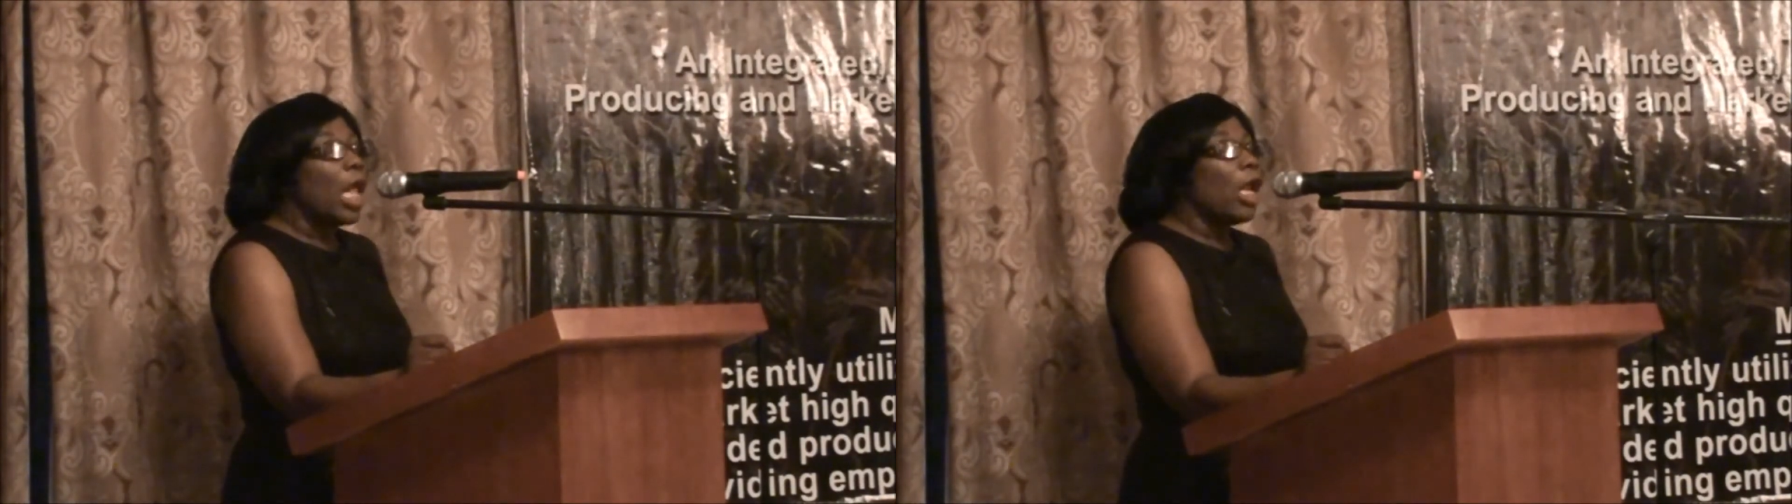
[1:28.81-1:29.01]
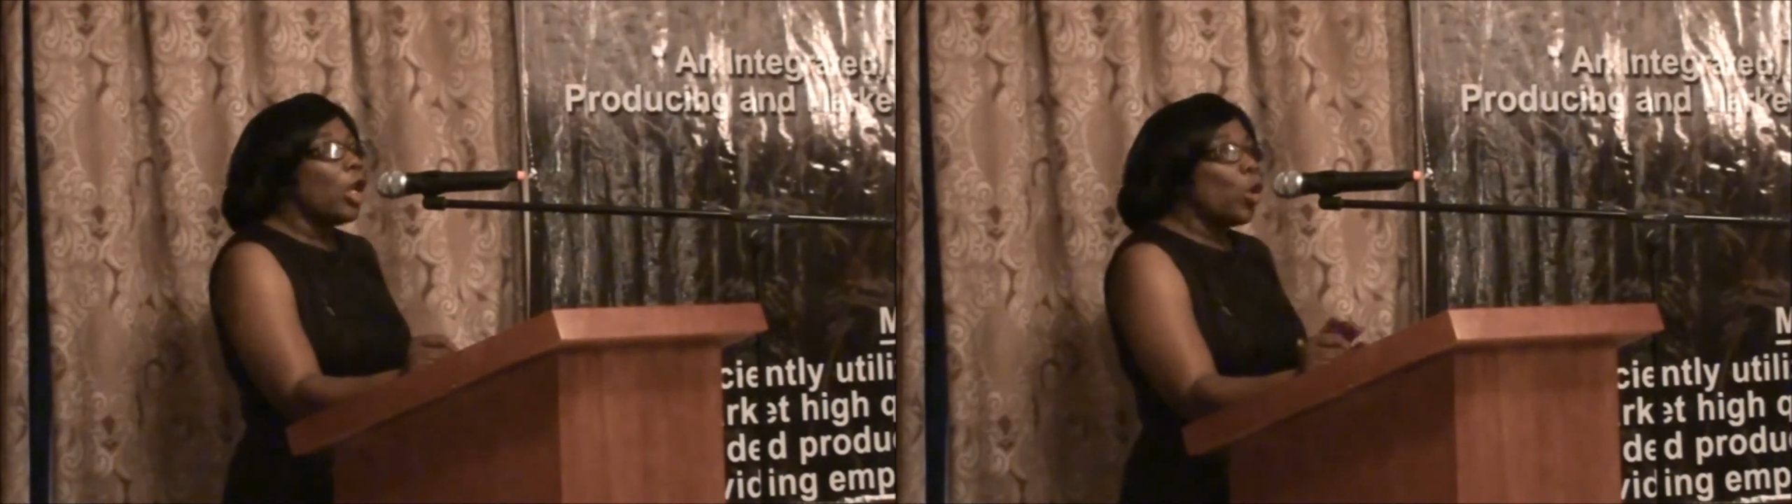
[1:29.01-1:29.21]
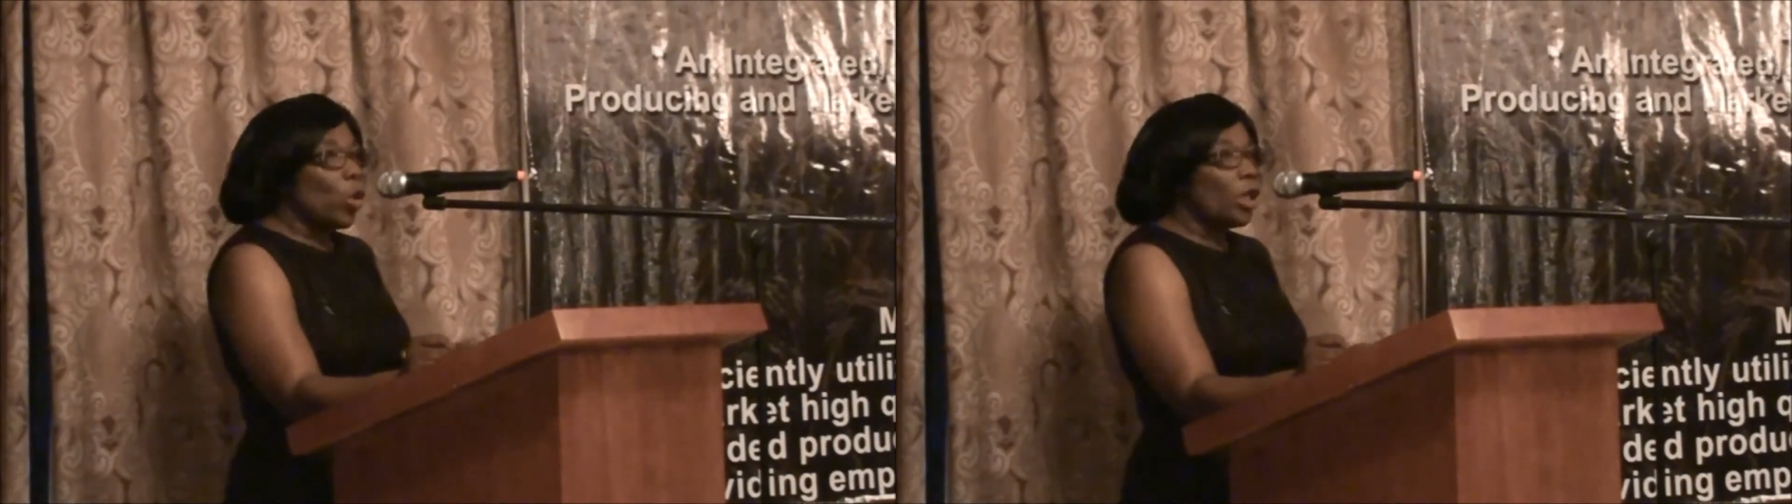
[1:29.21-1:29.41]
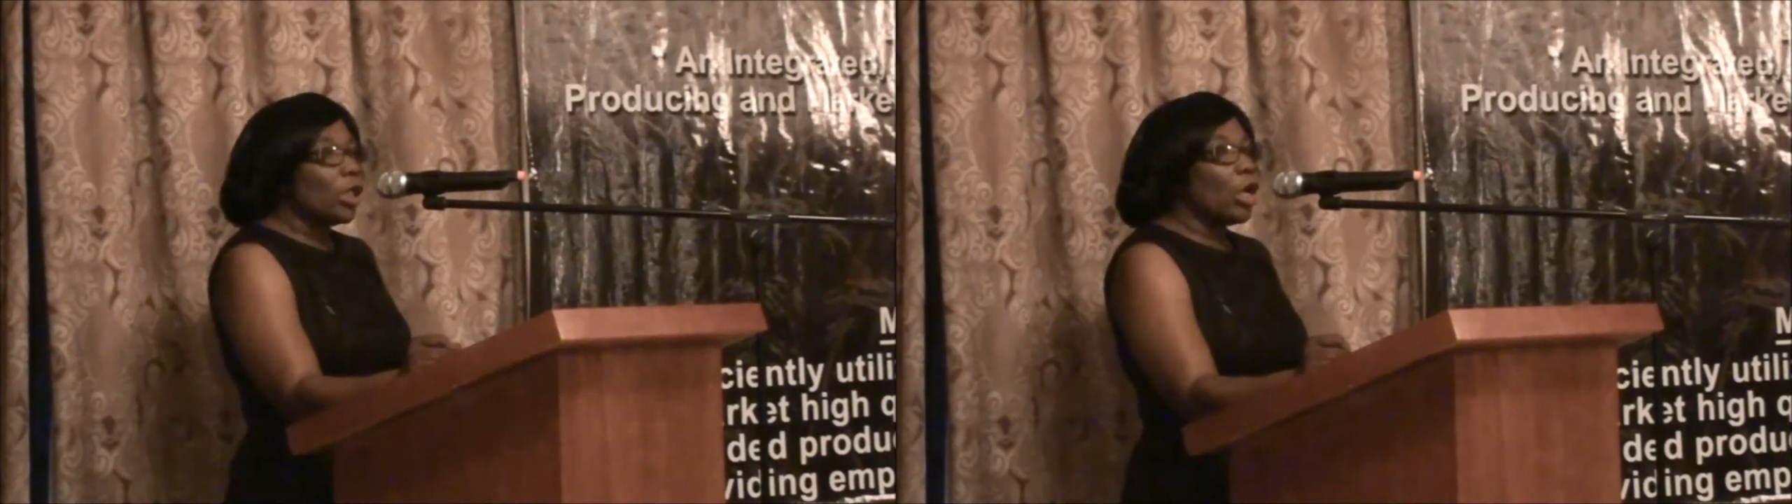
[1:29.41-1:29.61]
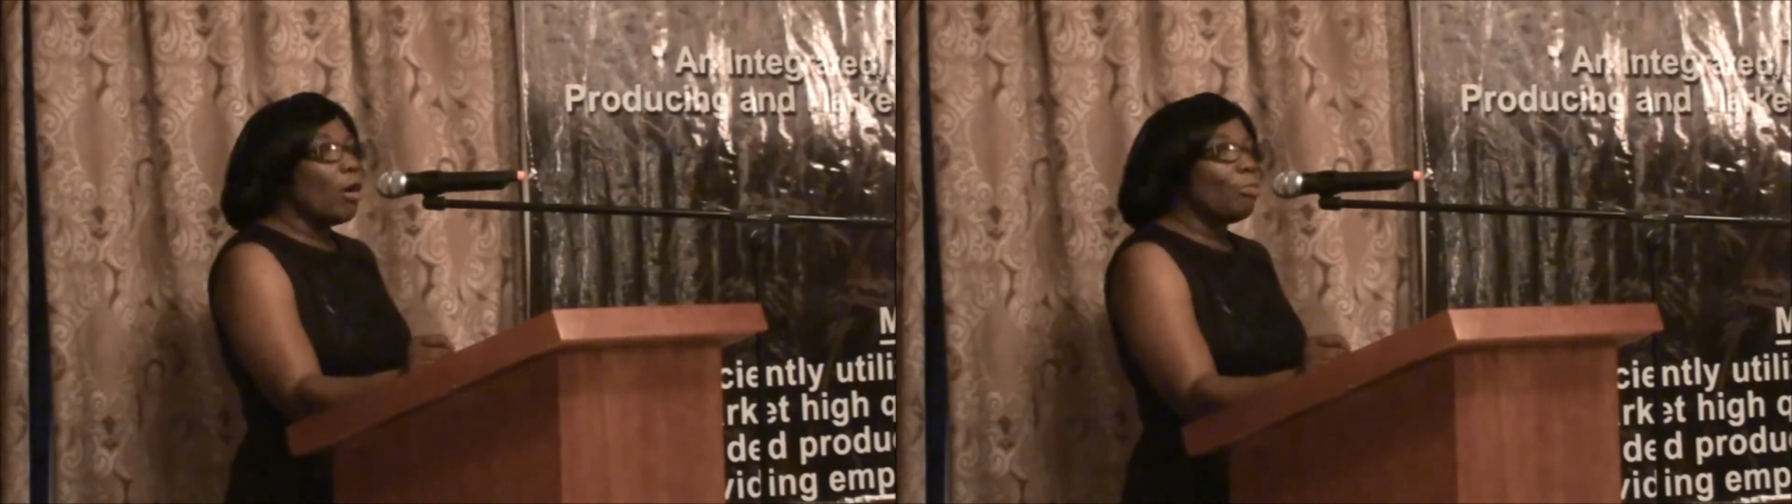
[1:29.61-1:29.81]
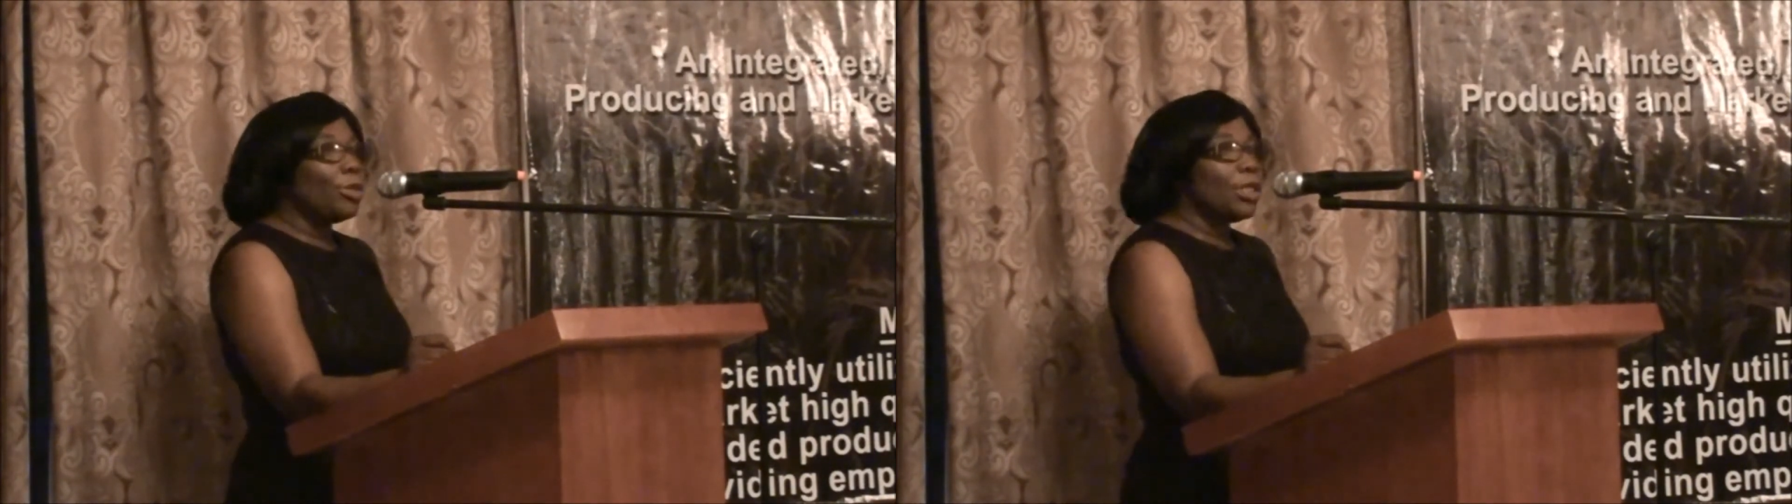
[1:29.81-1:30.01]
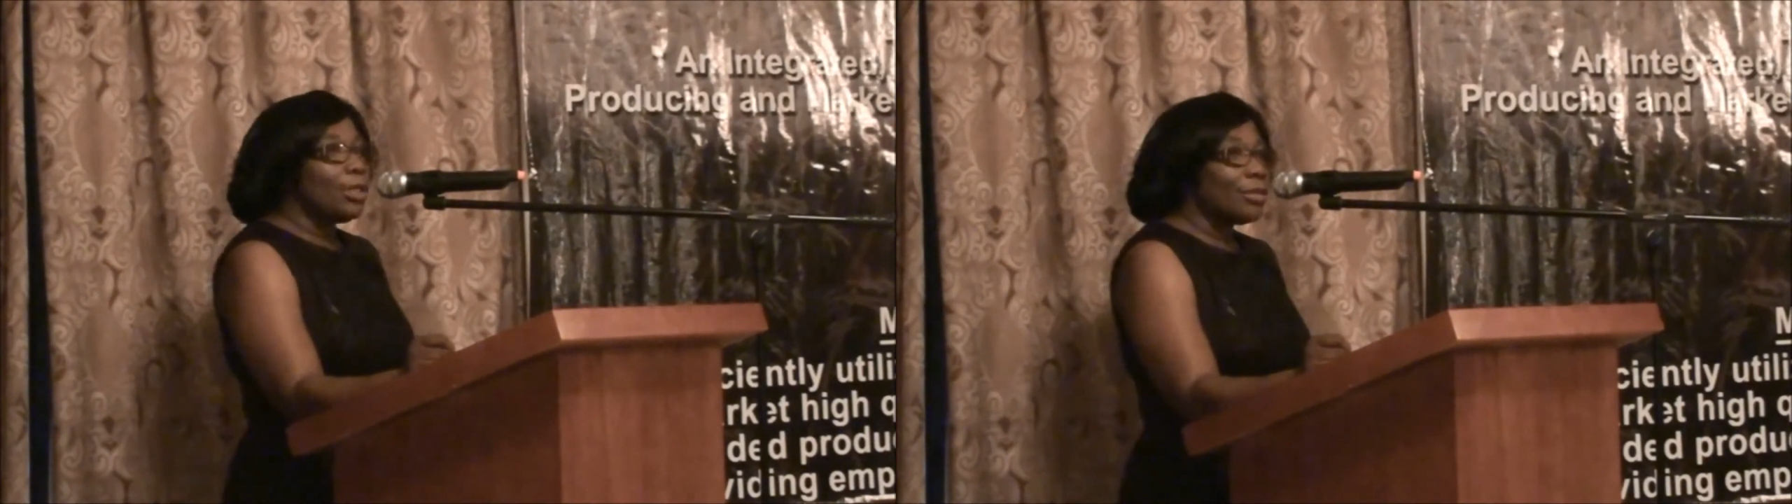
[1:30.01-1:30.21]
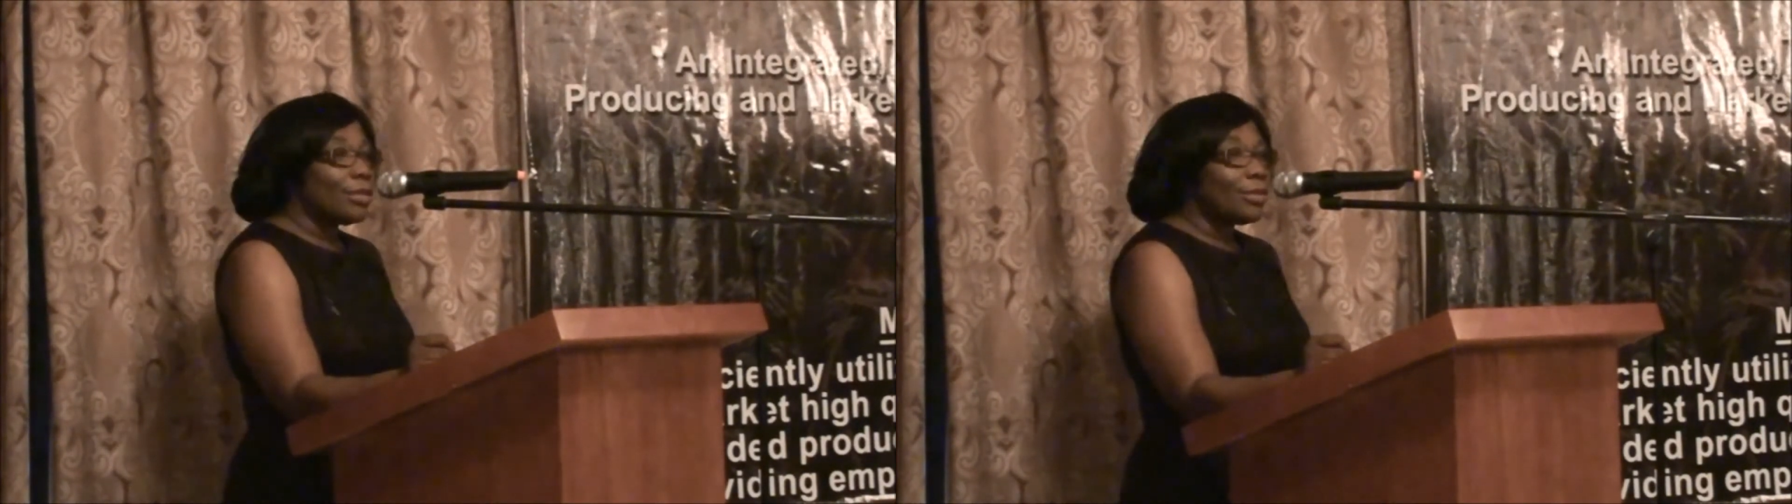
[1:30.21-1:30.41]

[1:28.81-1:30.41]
local companies